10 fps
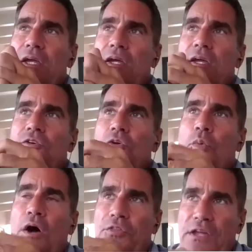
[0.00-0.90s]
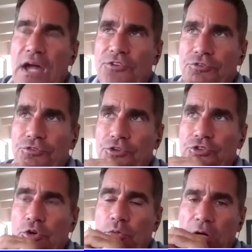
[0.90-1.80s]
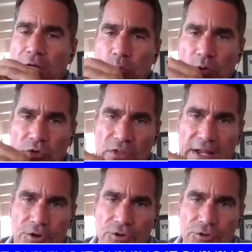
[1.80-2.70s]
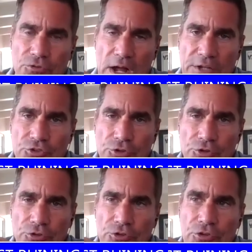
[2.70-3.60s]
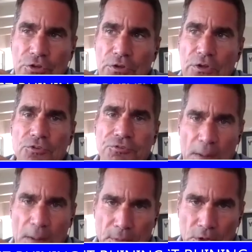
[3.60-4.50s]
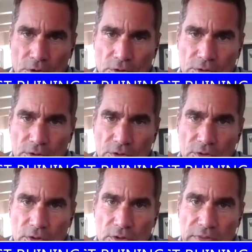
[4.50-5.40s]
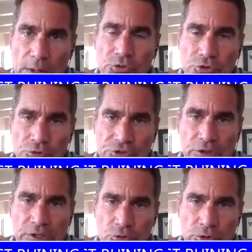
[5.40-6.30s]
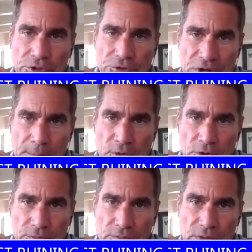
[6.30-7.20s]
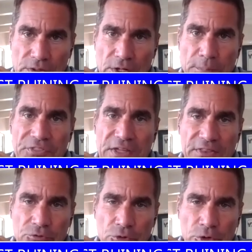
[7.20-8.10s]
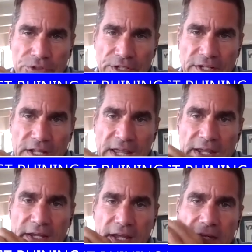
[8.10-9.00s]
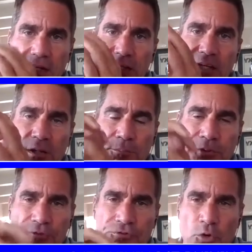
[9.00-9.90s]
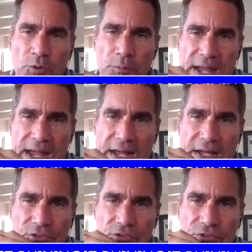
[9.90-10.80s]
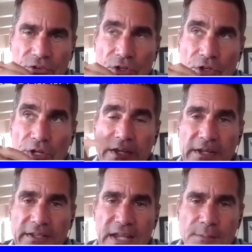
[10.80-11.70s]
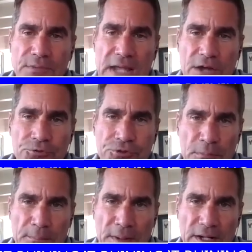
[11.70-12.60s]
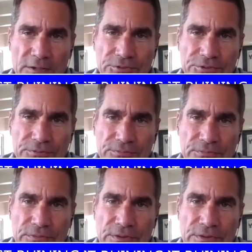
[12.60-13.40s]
the controversial one was the Aaron Rodgers fumble that was originally ruled a fumble, but then they ruled it a incomplete forward pass. It came down from above.